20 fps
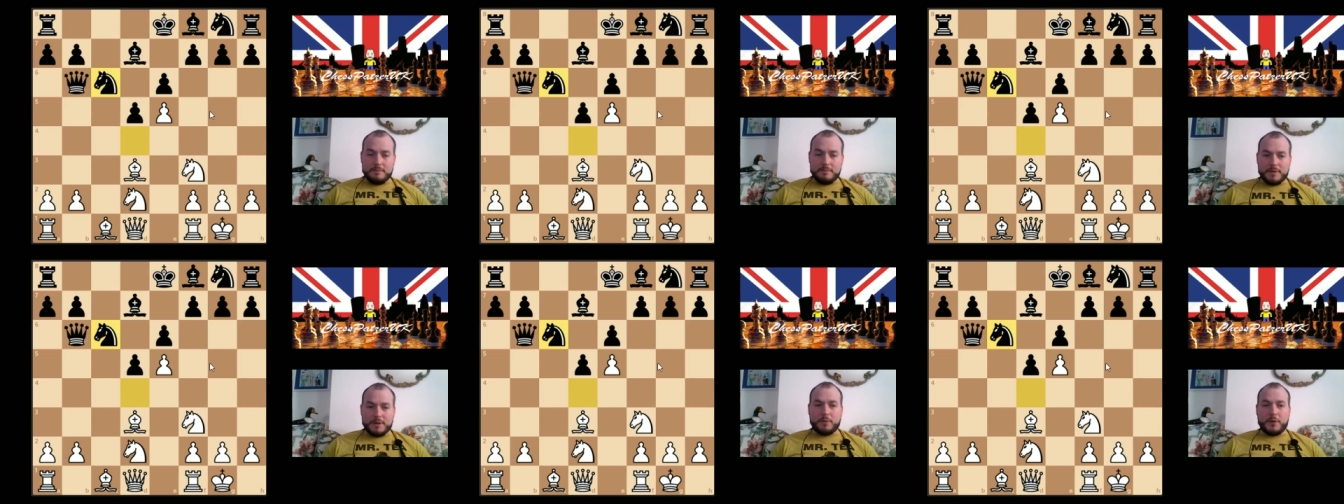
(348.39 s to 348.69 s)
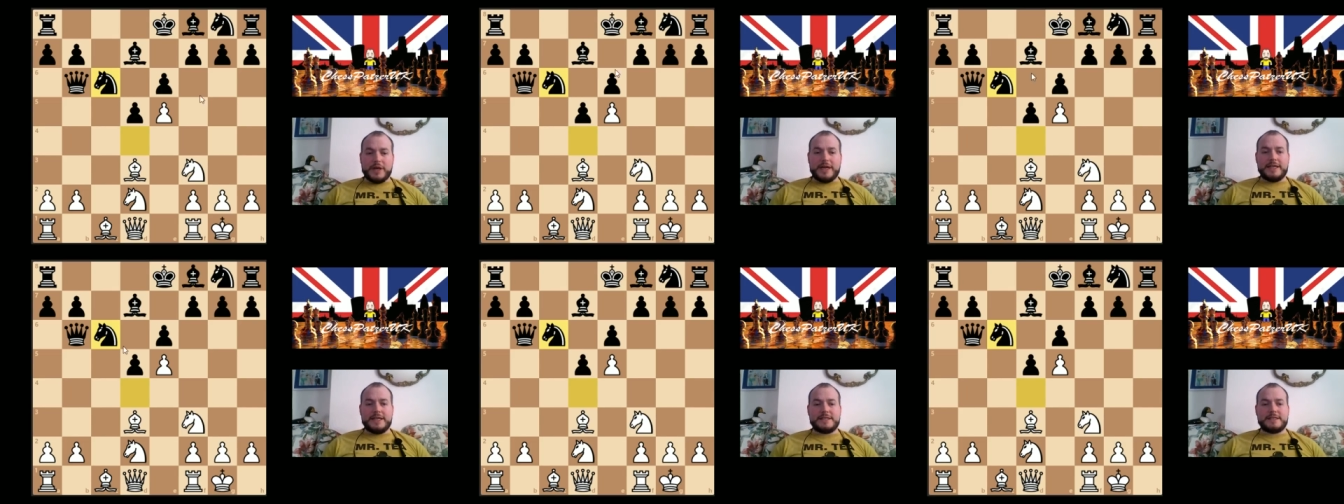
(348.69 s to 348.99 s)
But the
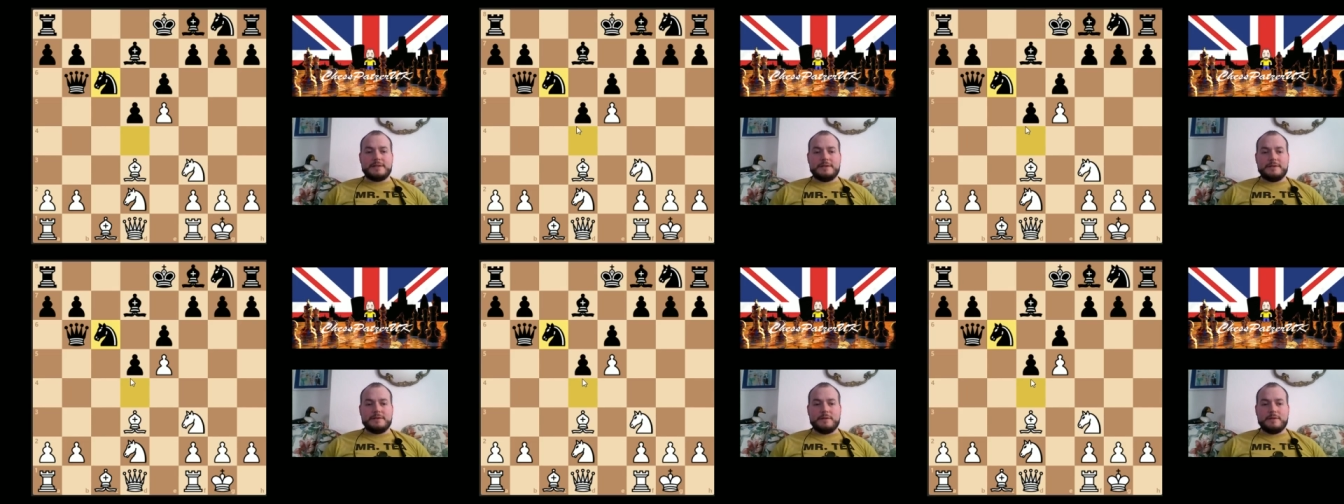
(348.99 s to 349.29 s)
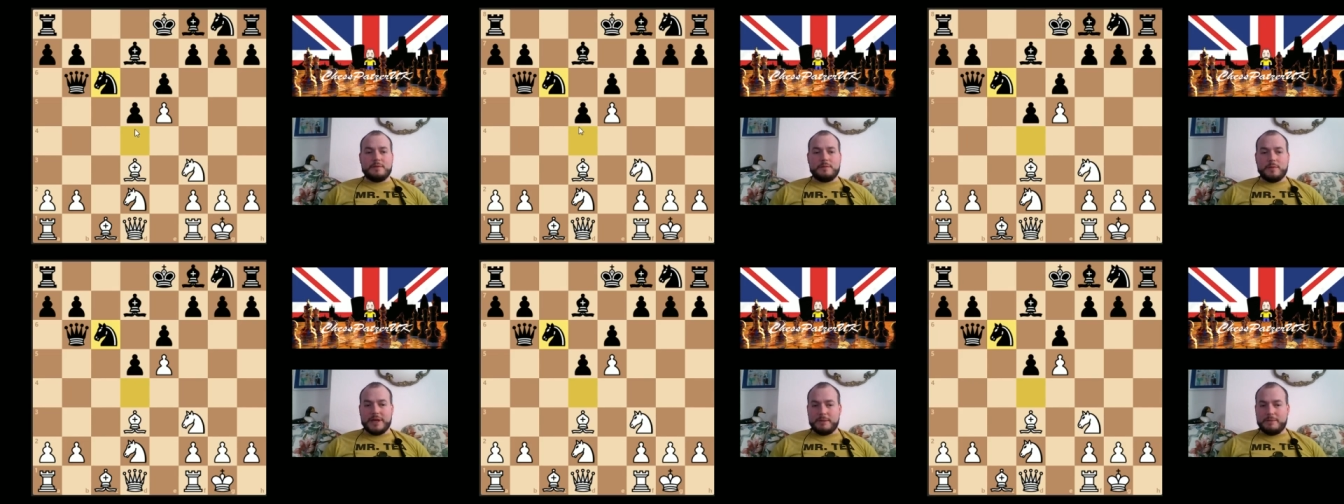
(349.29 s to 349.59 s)
point is,
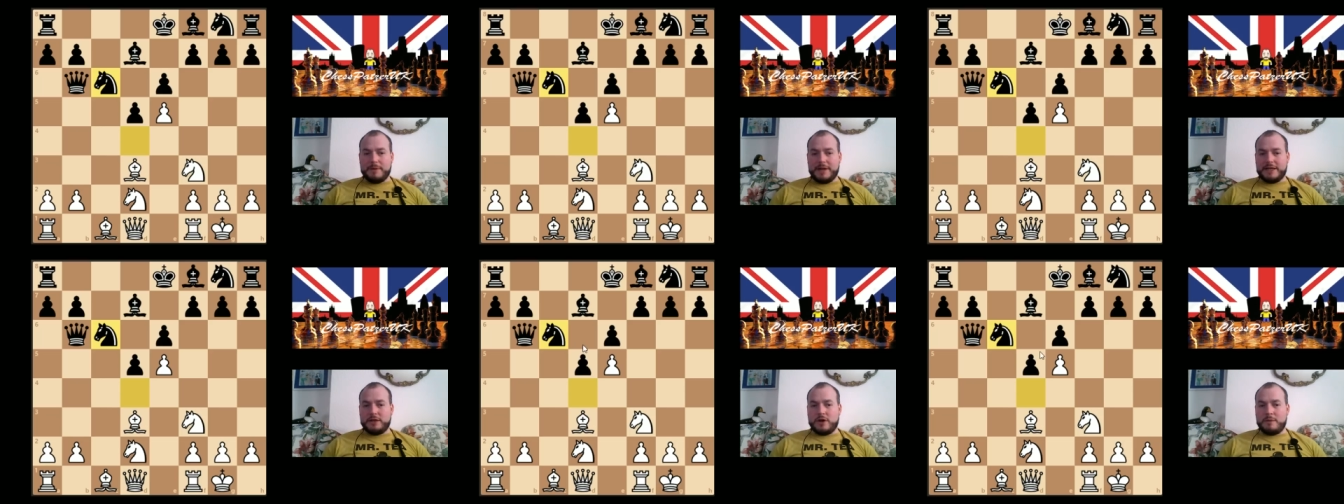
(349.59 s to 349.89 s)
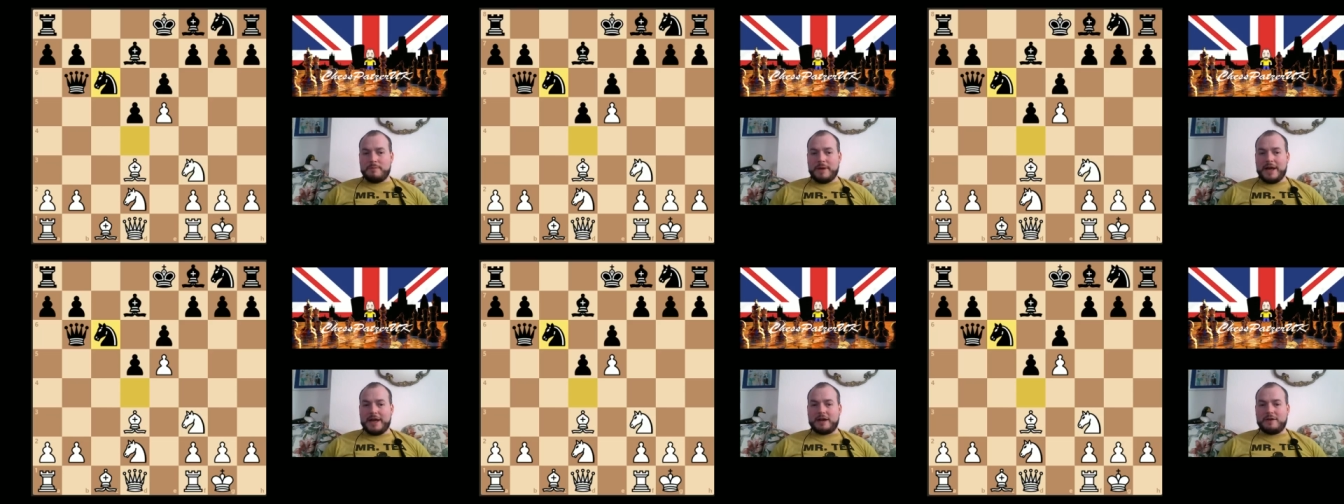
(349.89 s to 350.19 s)
when he played
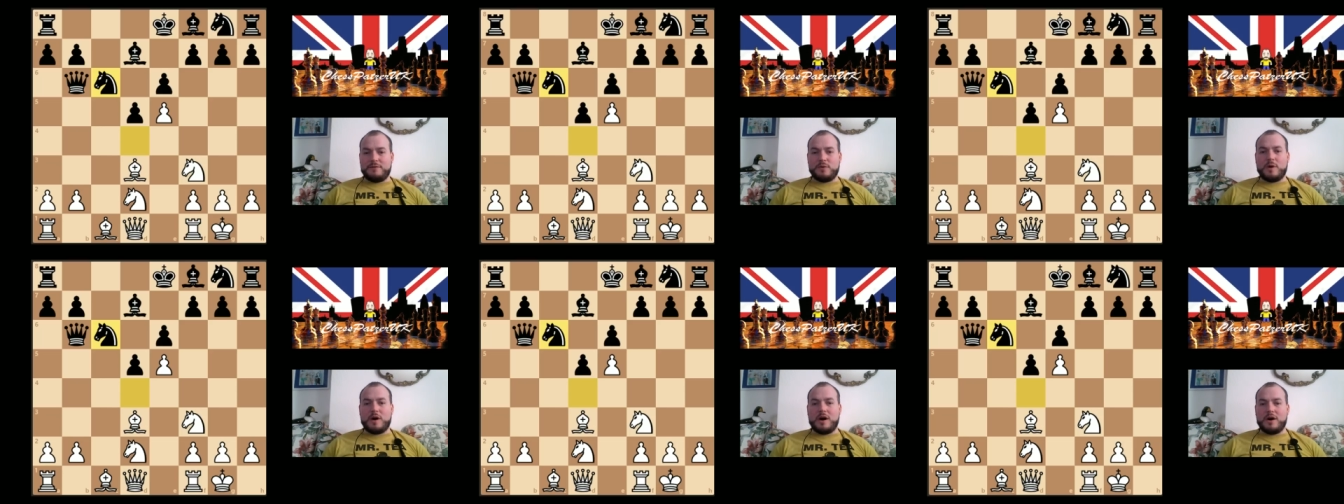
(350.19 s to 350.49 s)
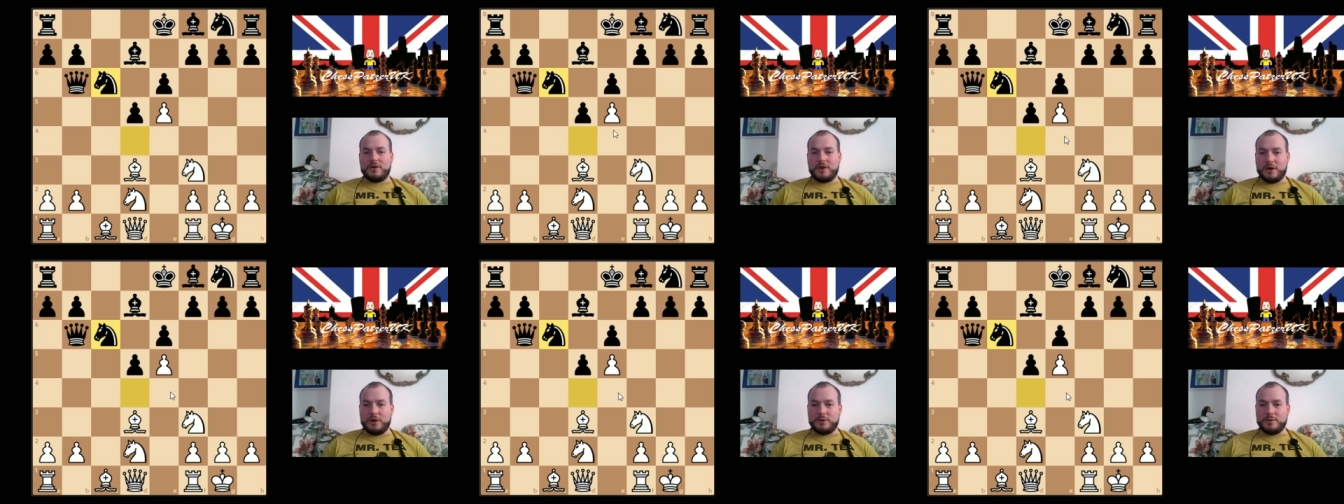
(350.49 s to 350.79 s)
knight back, I thought,
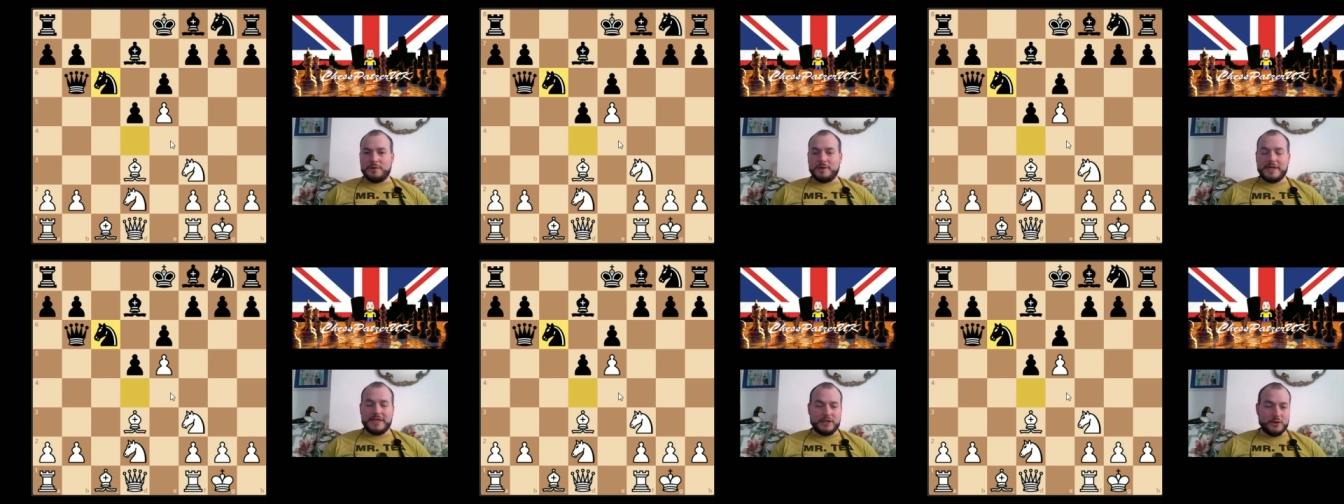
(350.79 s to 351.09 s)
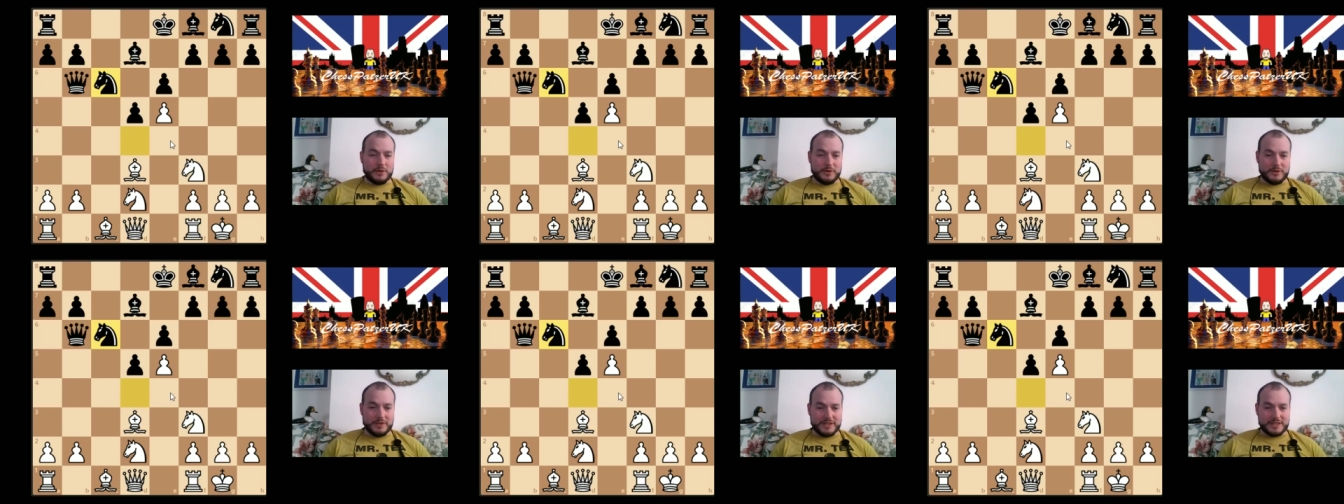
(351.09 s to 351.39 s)
oh no, he
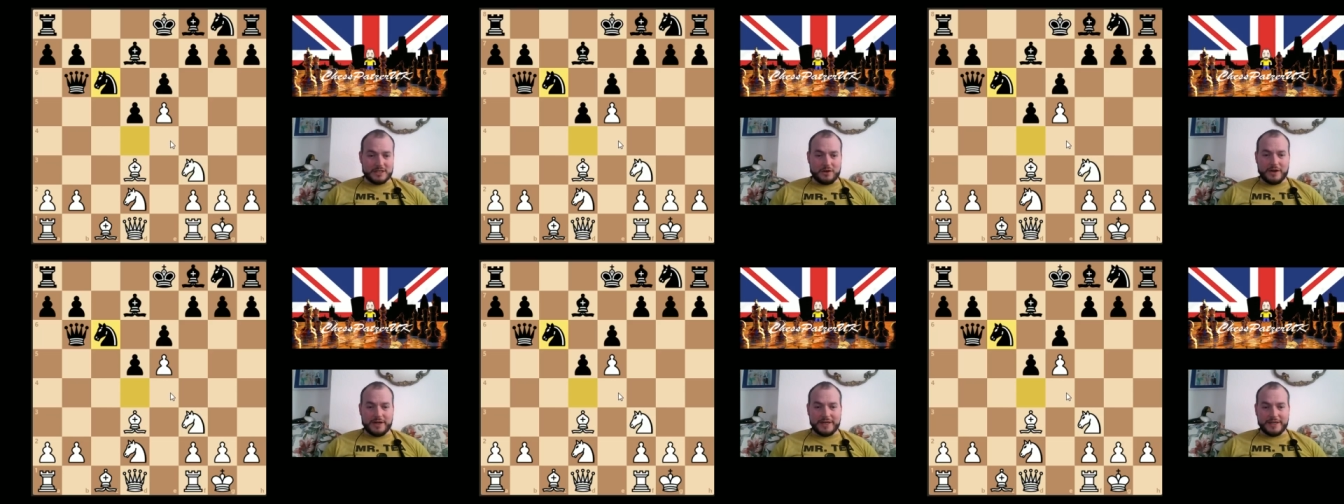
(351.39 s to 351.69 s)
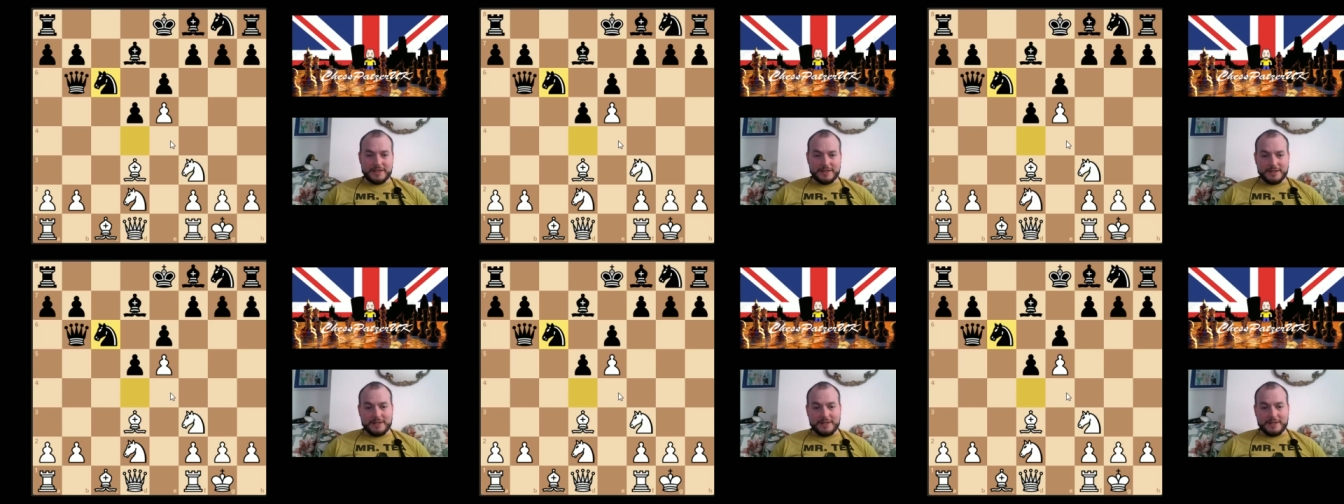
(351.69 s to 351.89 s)
knew this line.